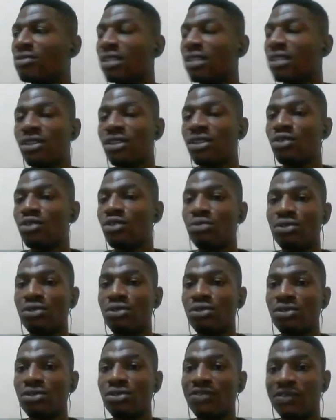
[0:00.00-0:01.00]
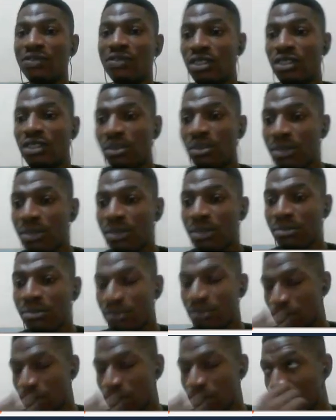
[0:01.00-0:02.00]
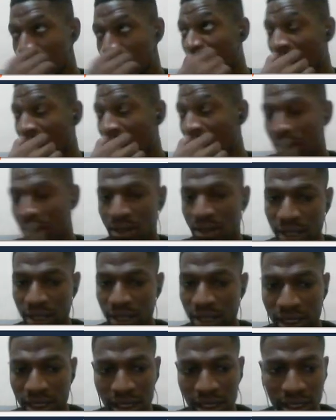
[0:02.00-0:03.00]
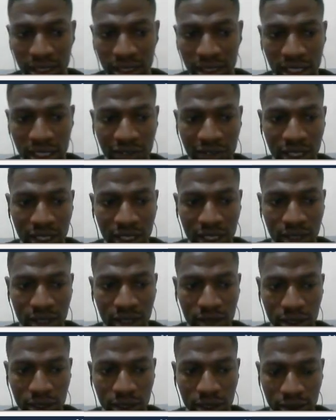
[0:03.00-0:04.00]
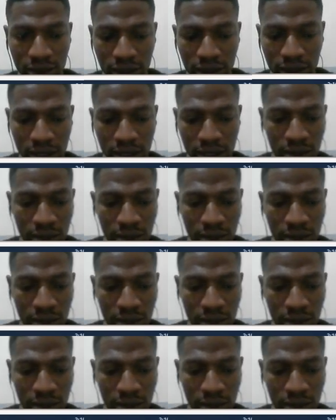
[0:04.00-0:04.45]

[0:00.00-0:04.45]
We're talking almost 50 something. No? Let's have a calculator that